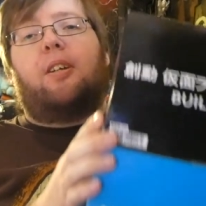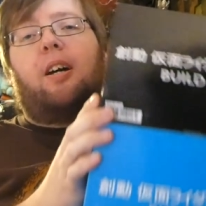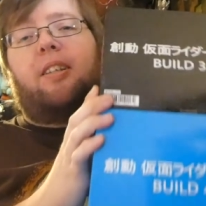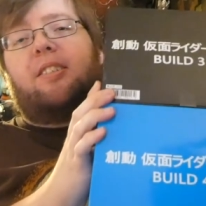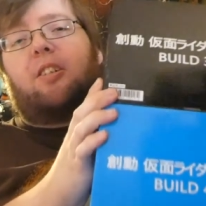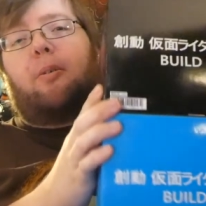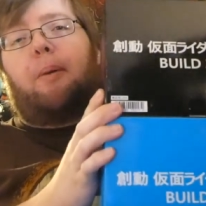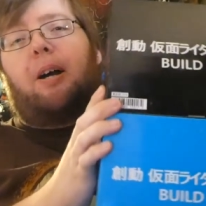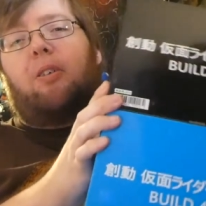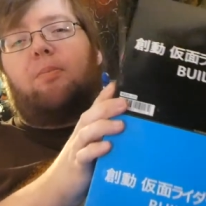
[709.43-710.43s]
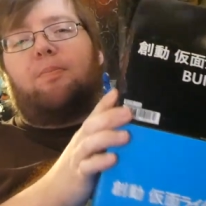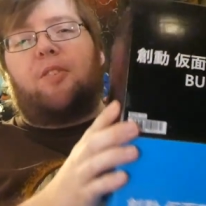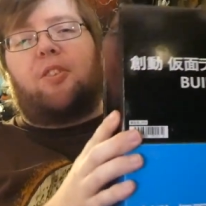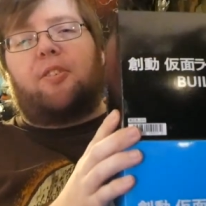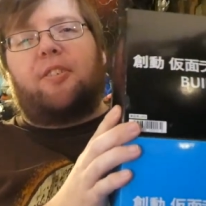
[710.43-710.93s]
Uh, these are about
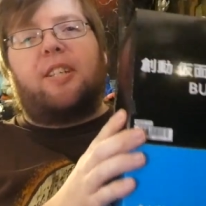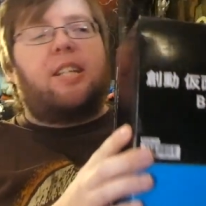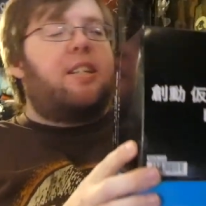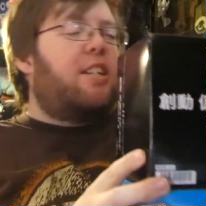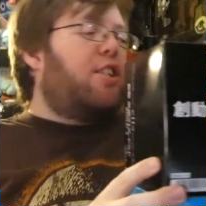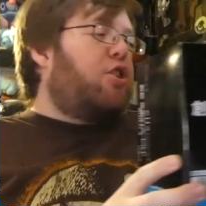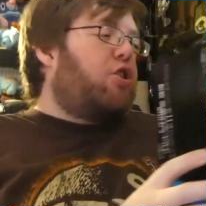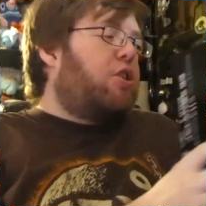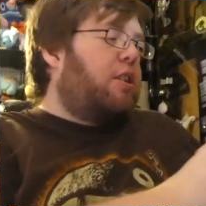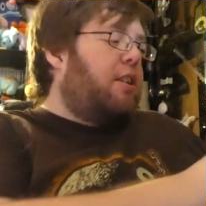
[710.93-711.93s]
thirty-ish.